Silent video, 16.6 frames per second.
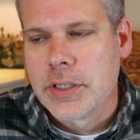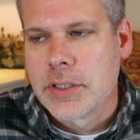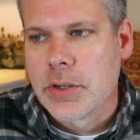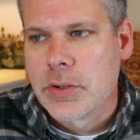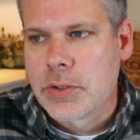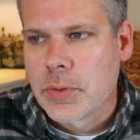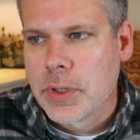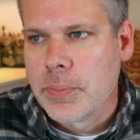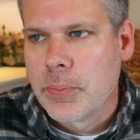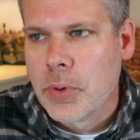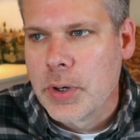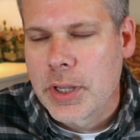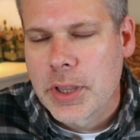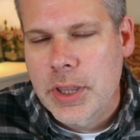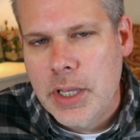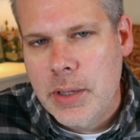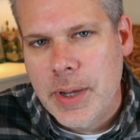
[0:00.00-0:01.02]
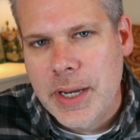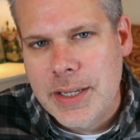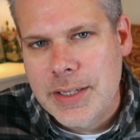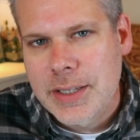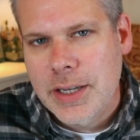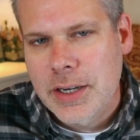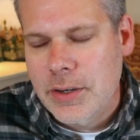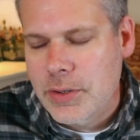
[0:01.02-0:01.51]
And so it's really important to think about
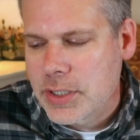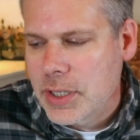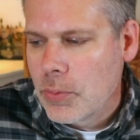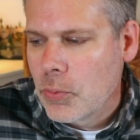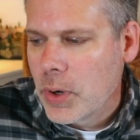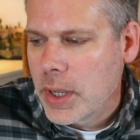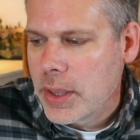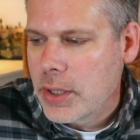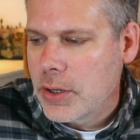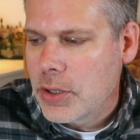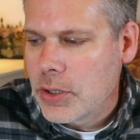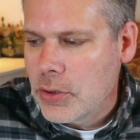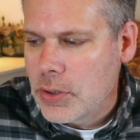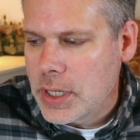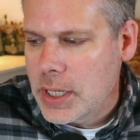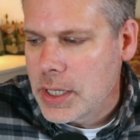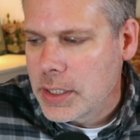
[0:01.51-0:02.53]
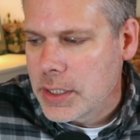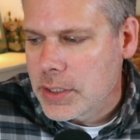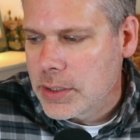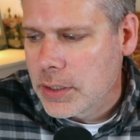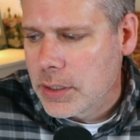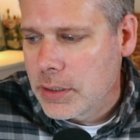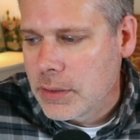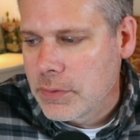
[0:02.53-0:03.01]
is there some way that you can uniquely
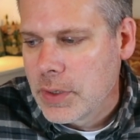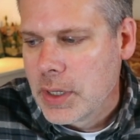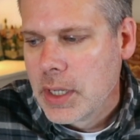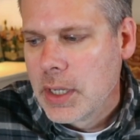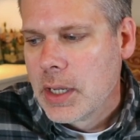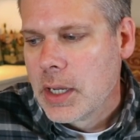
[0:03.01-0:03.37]
serve?